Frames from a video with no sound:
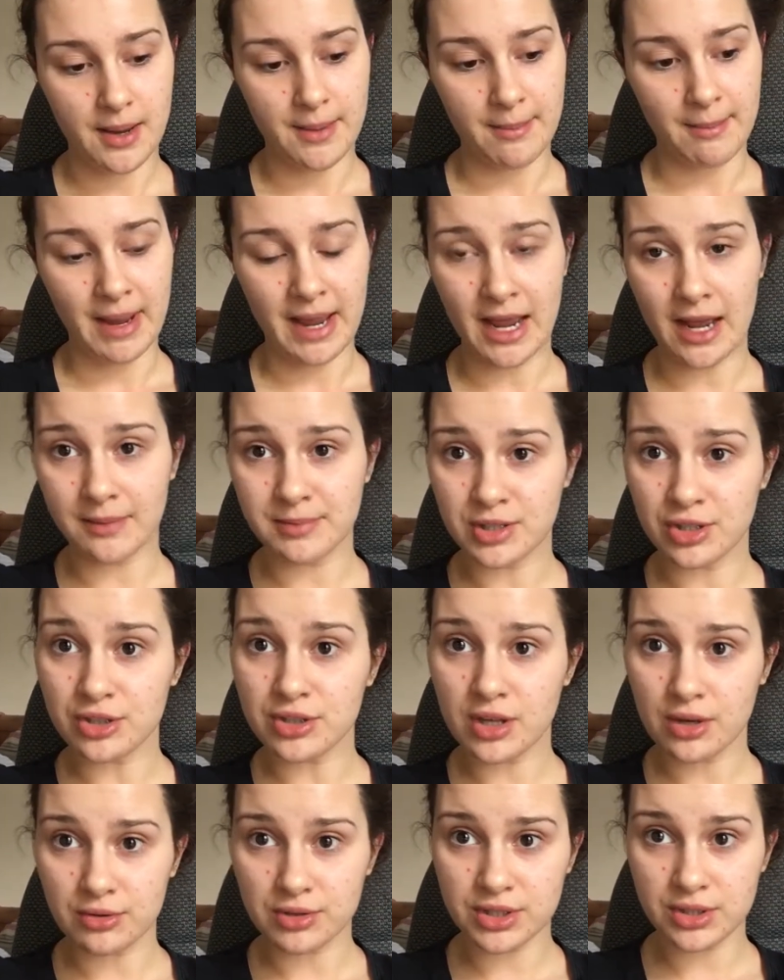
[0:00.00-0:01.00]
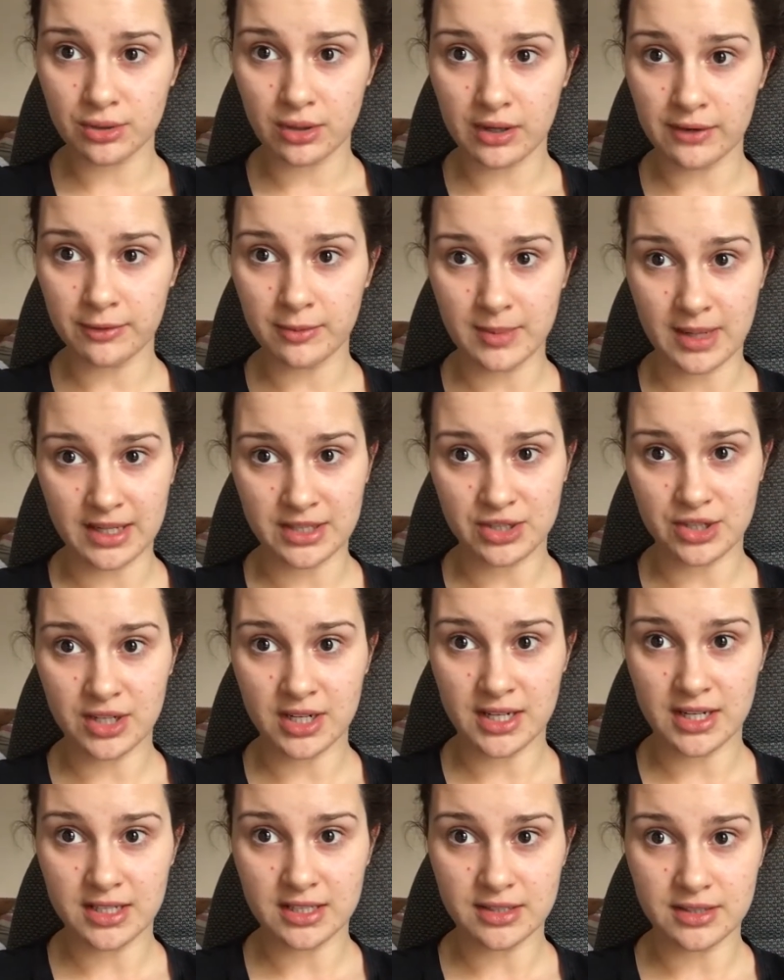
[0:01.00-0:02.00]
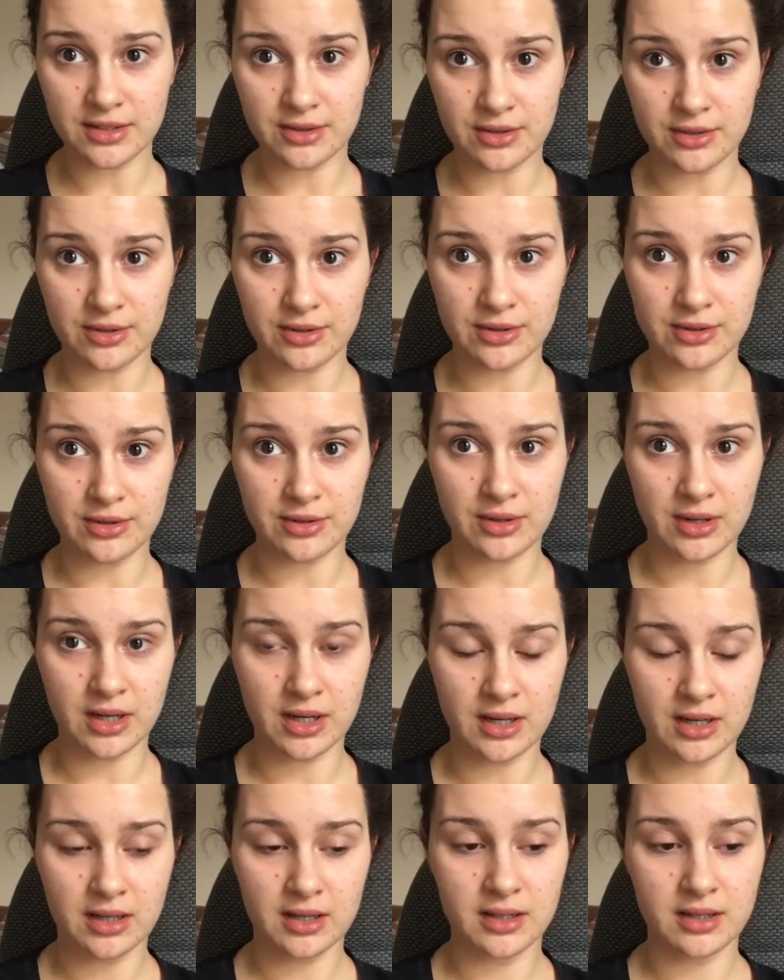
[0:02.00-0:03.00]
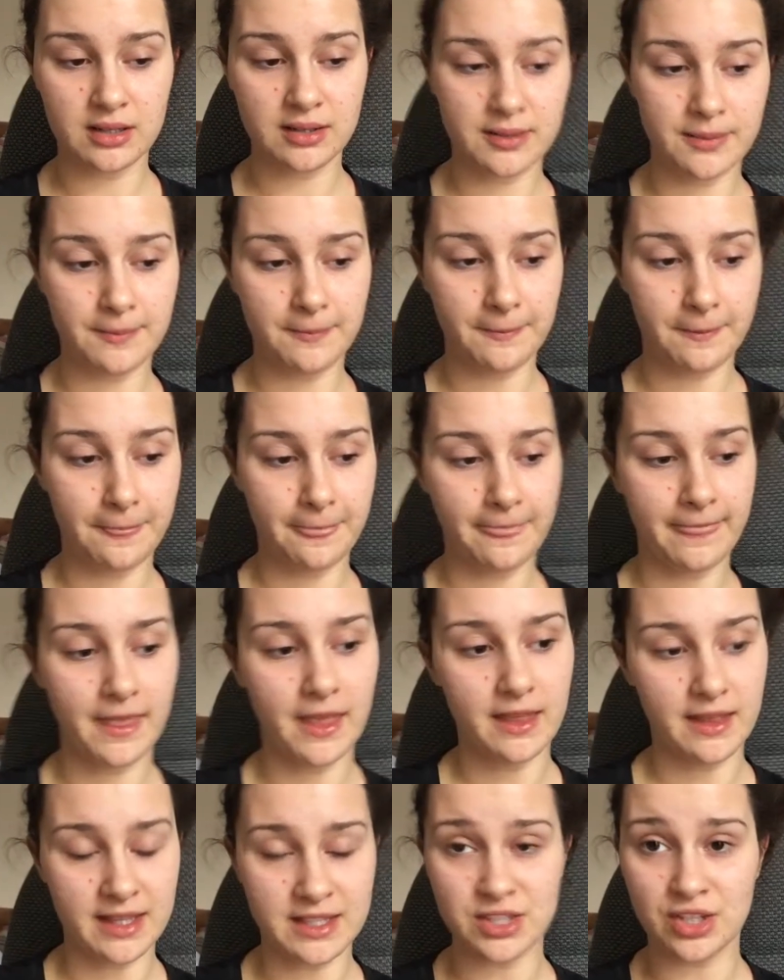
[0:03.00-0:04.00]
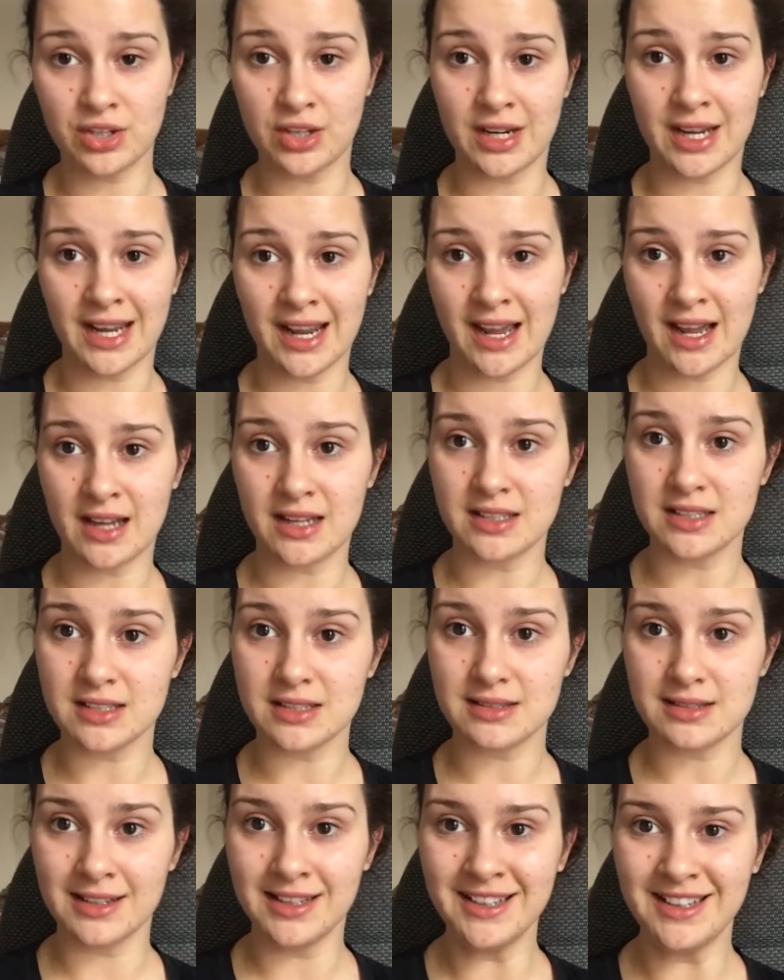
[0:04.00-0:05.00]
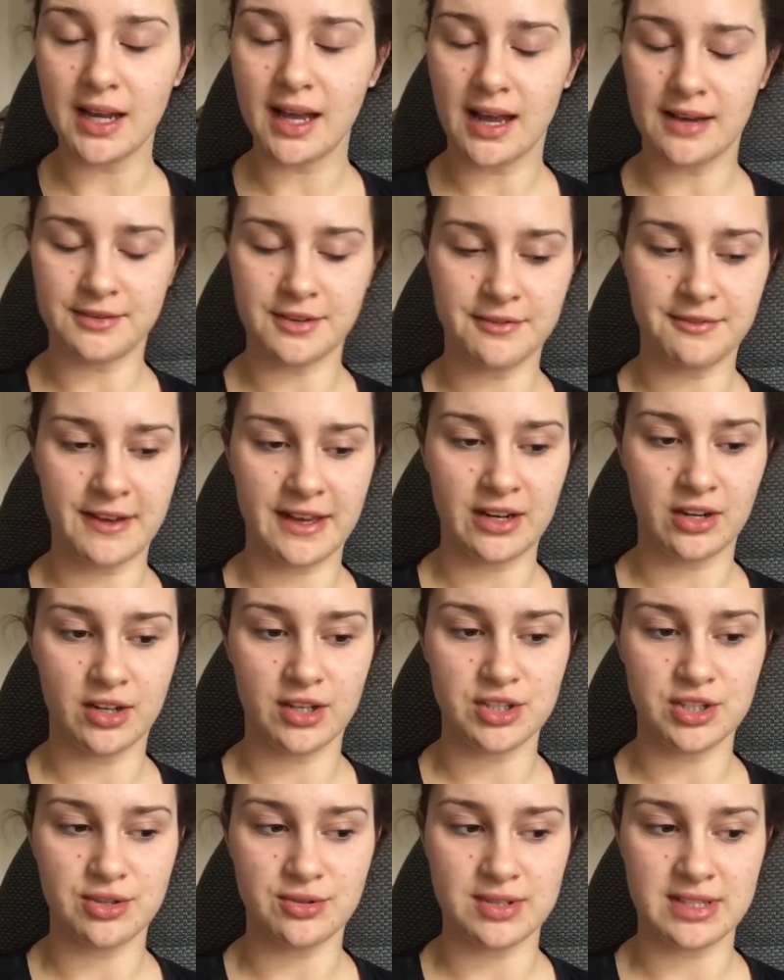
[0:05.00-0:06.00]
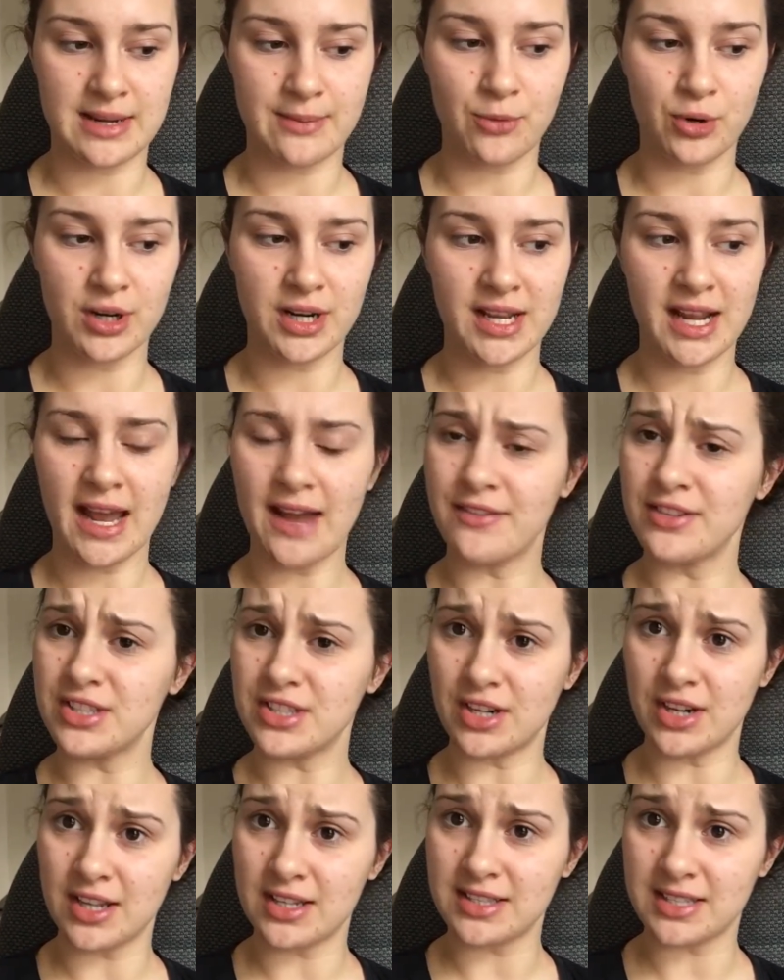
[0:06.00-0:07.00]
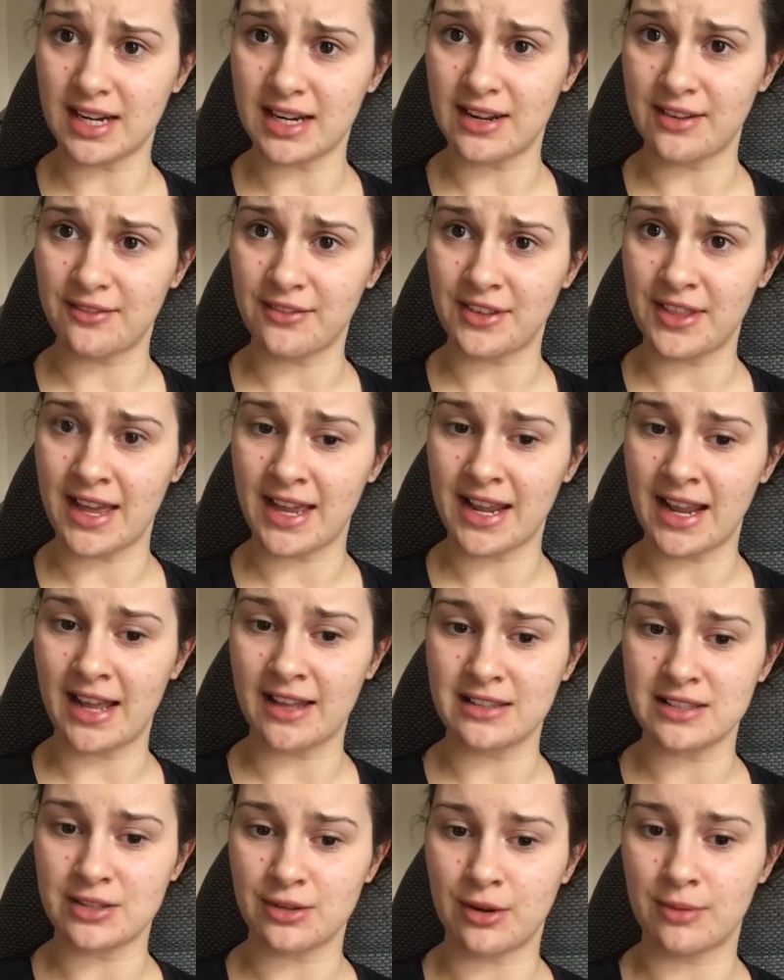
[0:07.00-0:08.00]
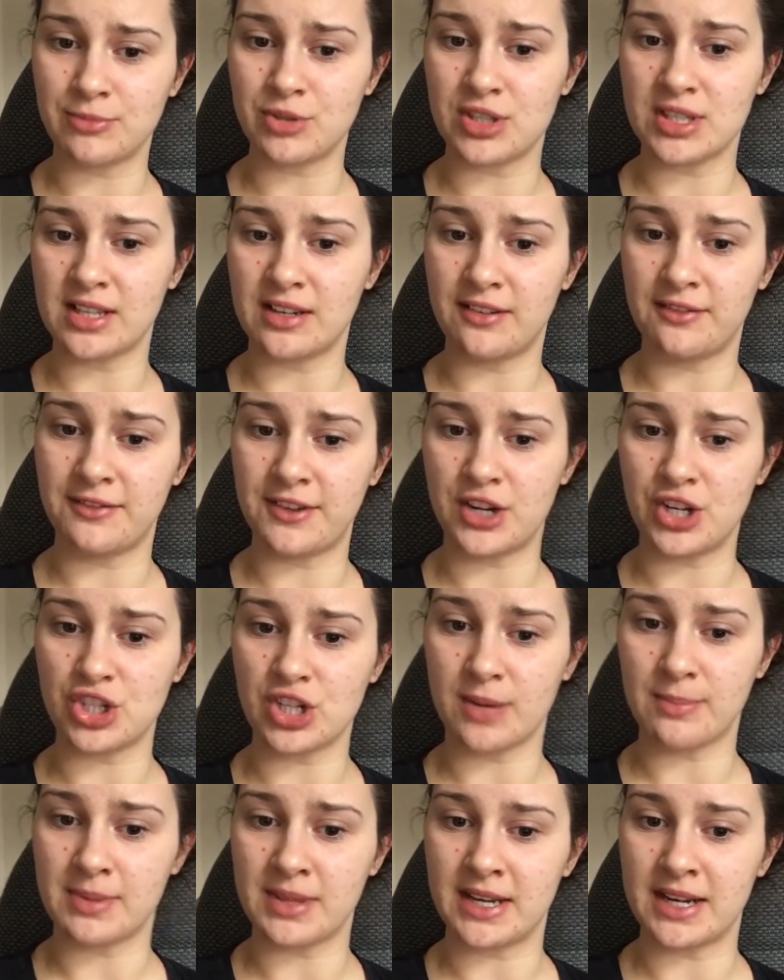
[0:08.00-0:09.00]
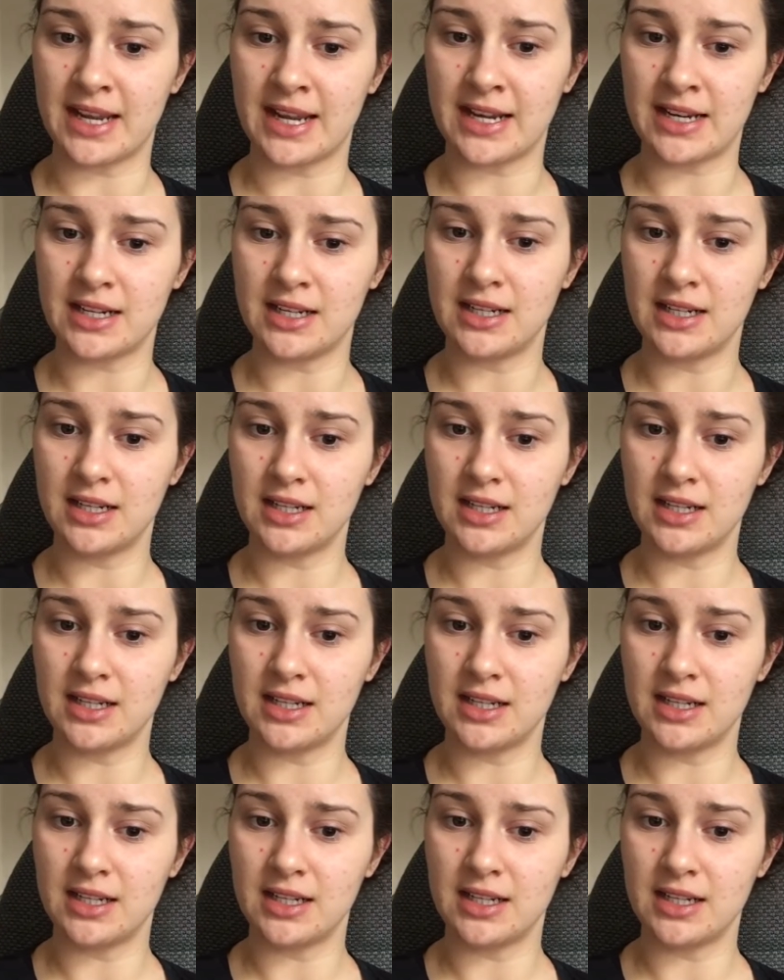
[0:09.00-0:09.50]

My abs are so sore from yesterday, so that's good, I guess. I have a final on Tuesday morning. Haven't started studying for that yet, so I'm just gonna finish up the night